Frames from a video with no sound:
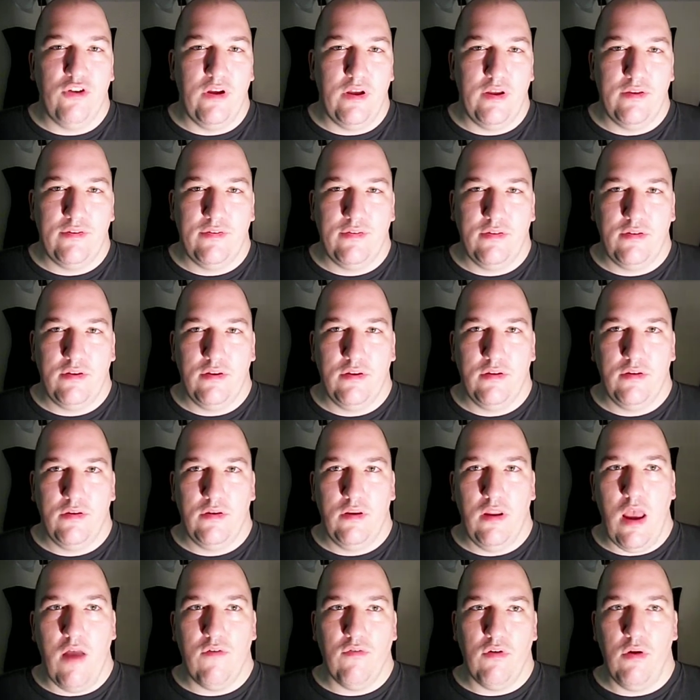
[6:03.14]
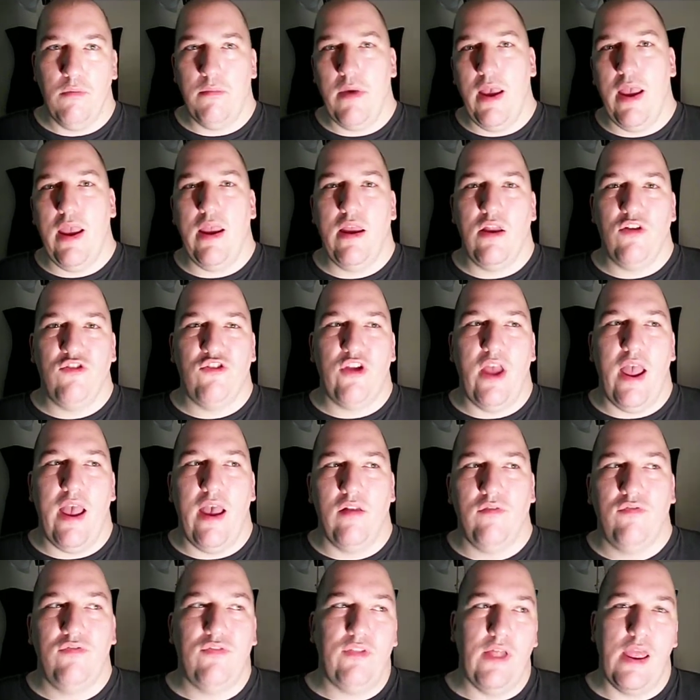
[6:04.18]
just every mage
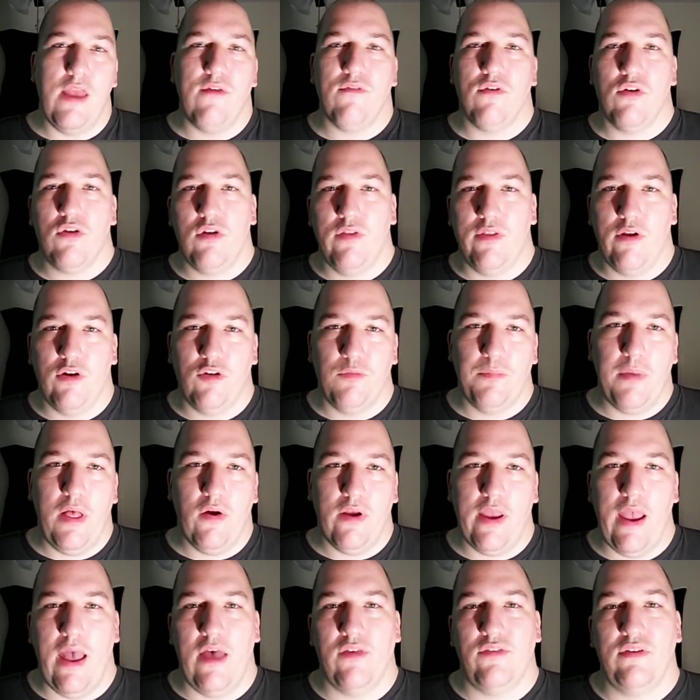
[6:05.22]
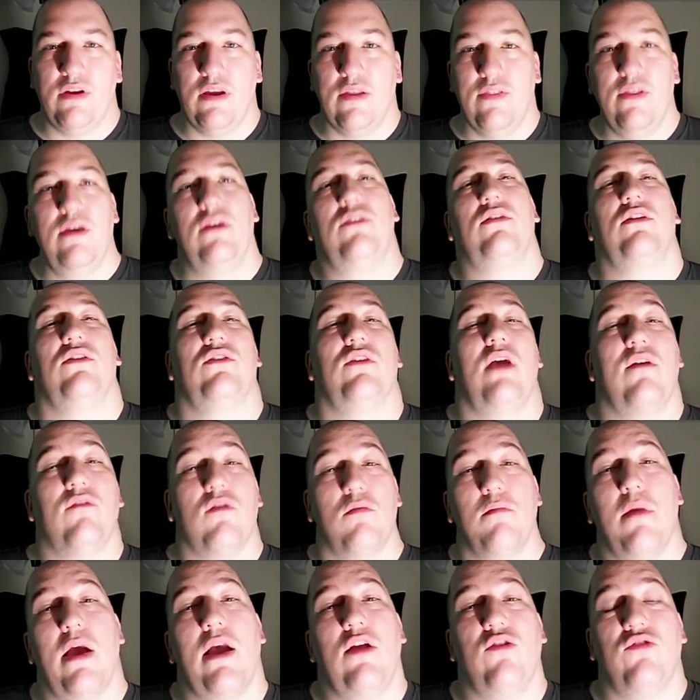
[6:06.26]
had flavor to their spellcasting. In this, it's
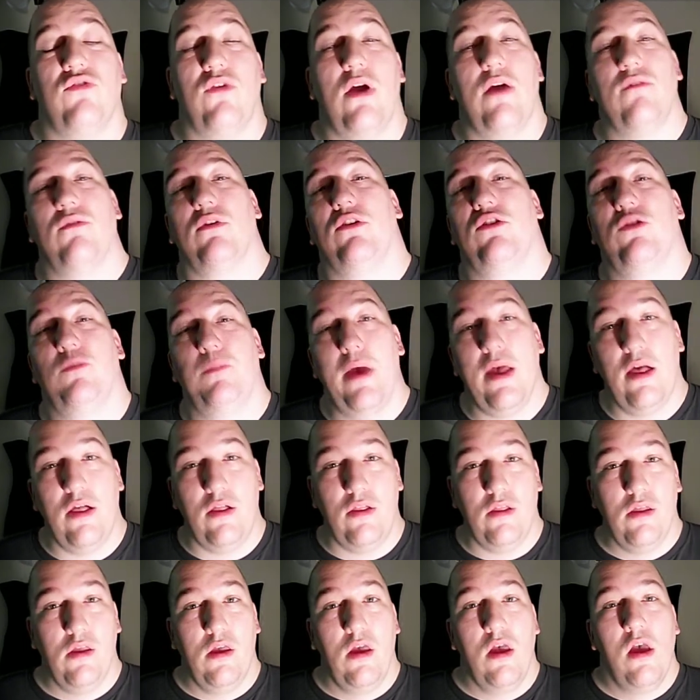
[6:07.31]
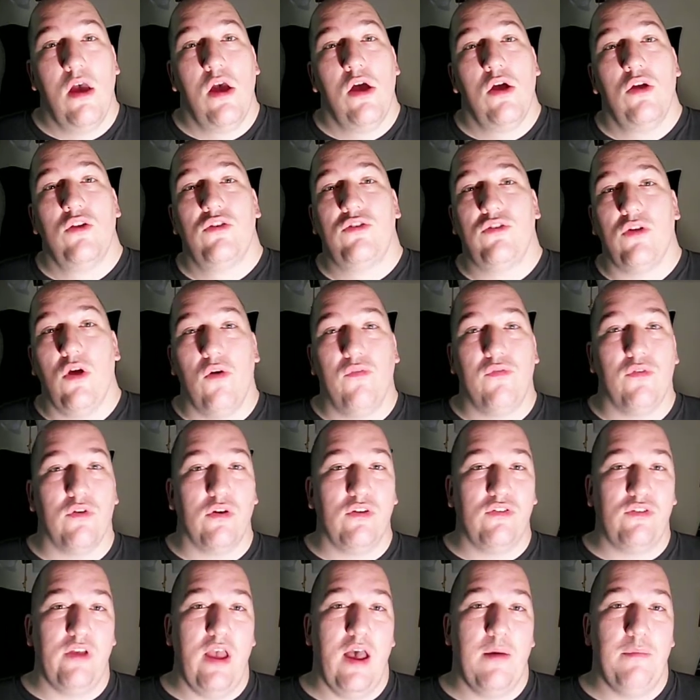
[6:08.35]
every mage for every spell. So for
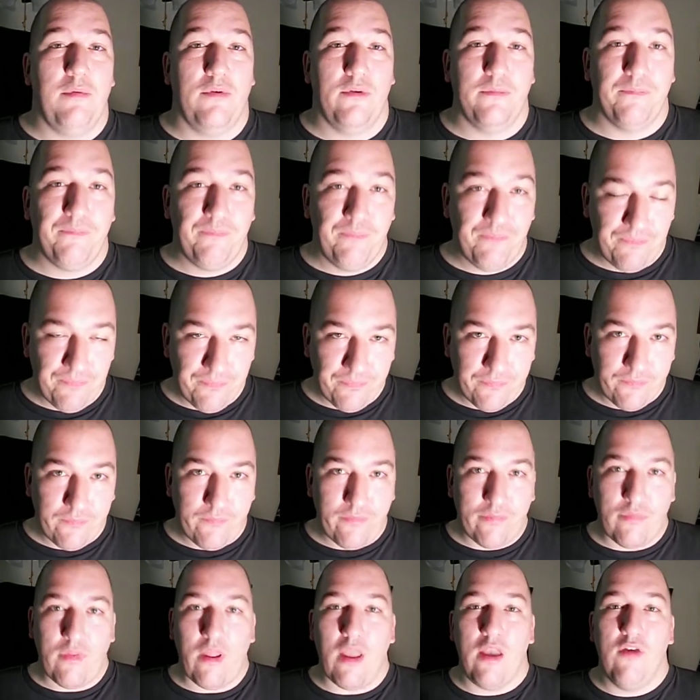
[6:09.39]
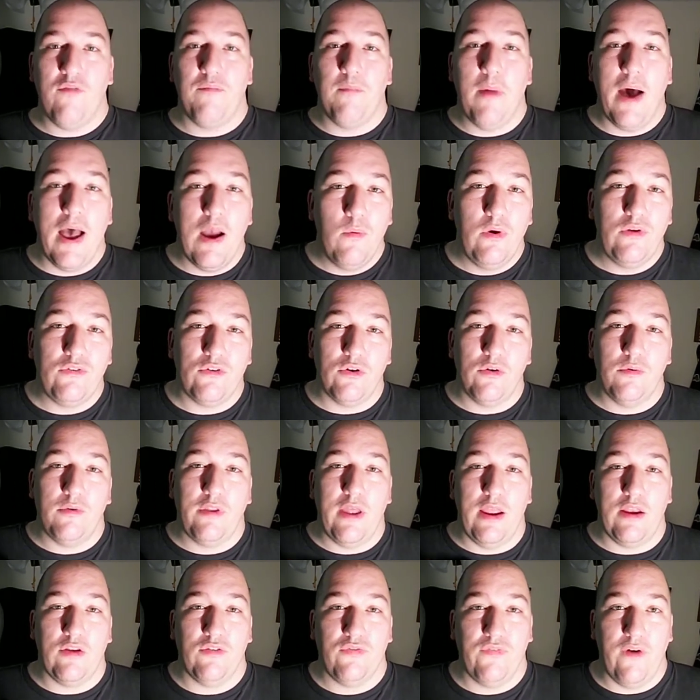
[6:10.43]
example, if my wizard
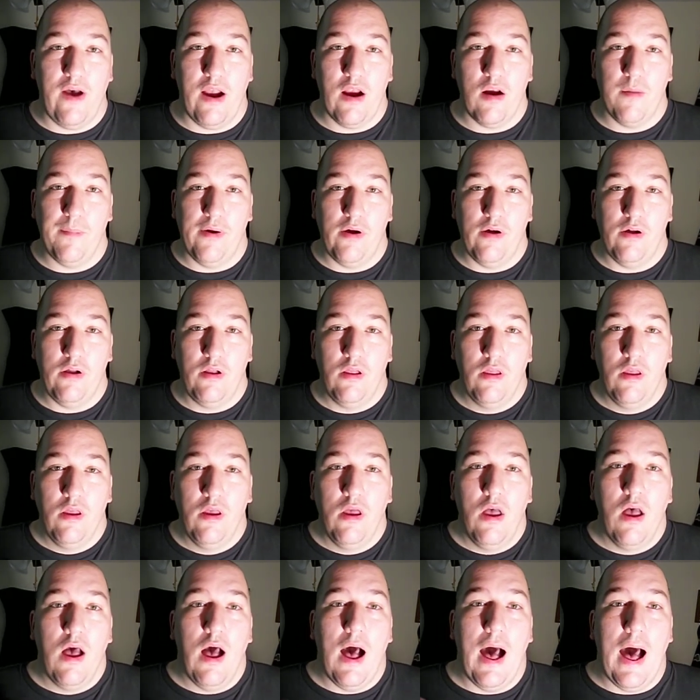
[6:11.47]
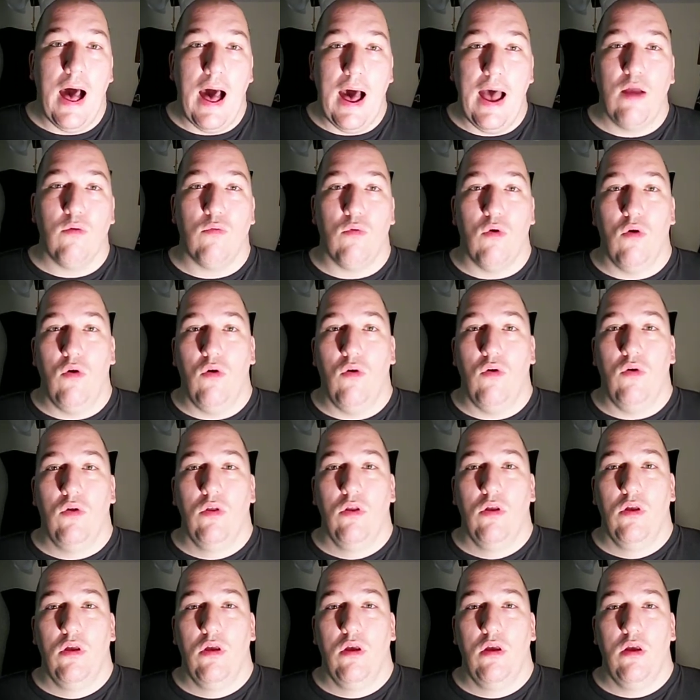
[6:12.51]
takes Fireball, I roll
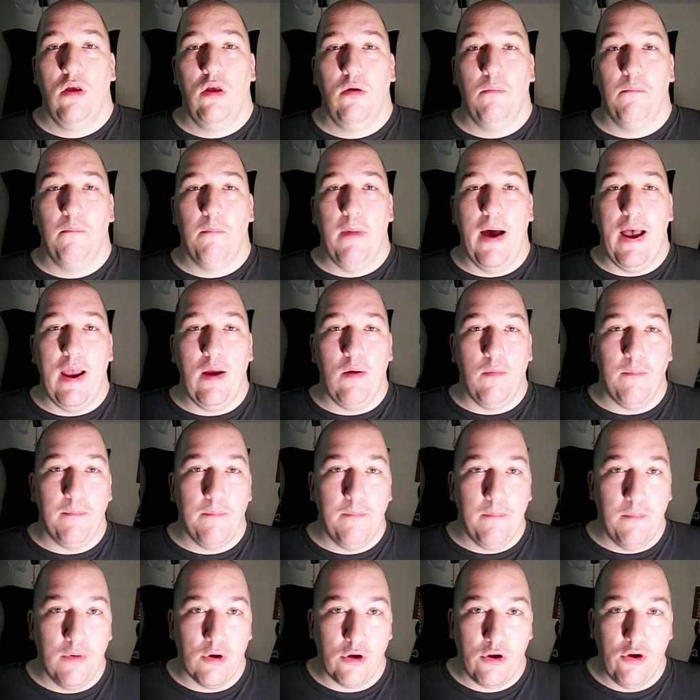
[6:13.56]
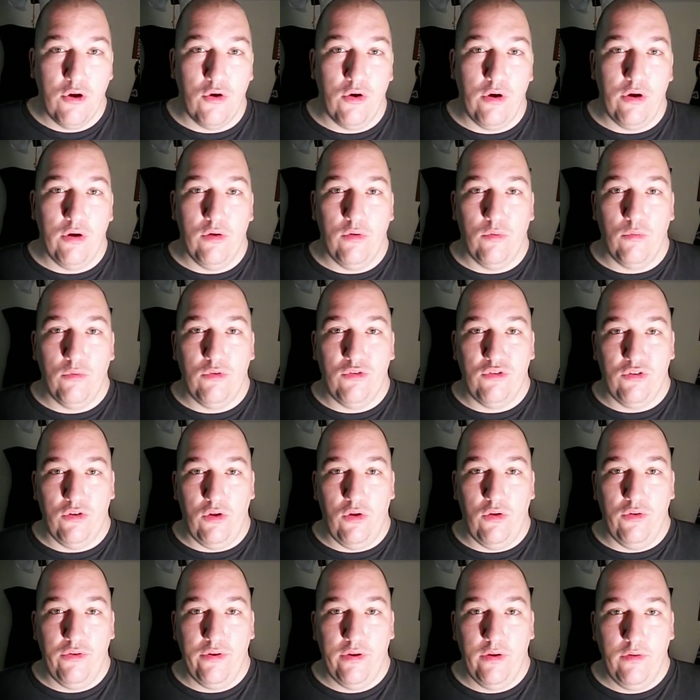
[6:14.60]
my Mercurial
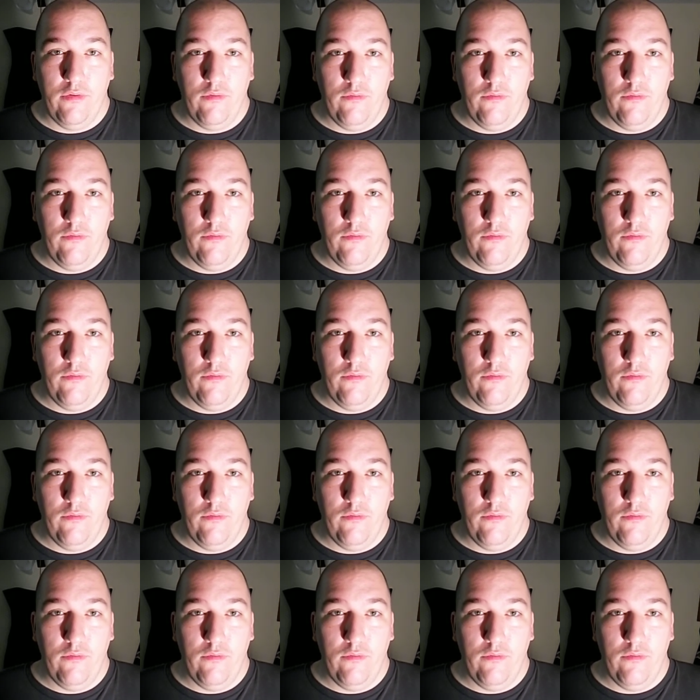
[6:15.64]
result,